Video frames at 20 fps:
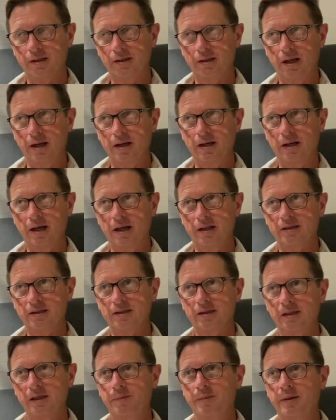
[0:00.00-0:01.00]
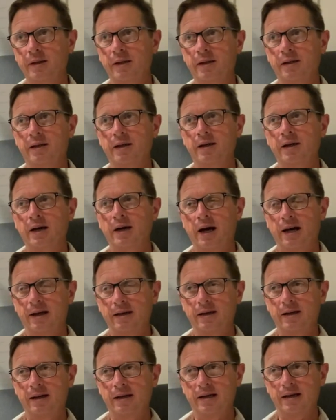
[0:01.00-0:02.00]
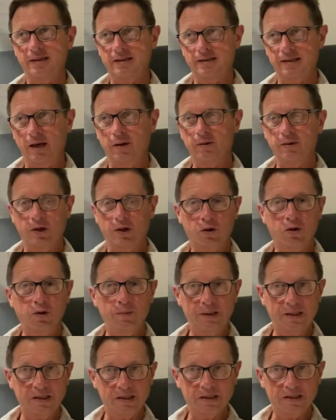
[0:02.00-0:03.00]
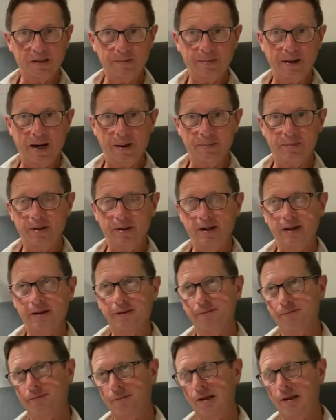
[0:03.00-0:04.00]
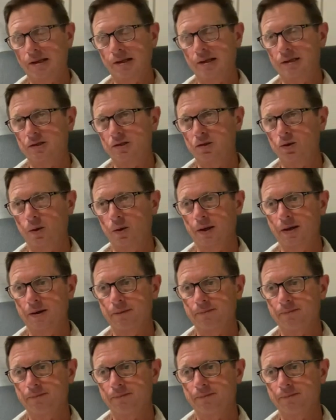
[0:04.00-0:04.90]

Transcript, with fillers: not not sleeping as soundly. It could be the sleep apnea that's doing it.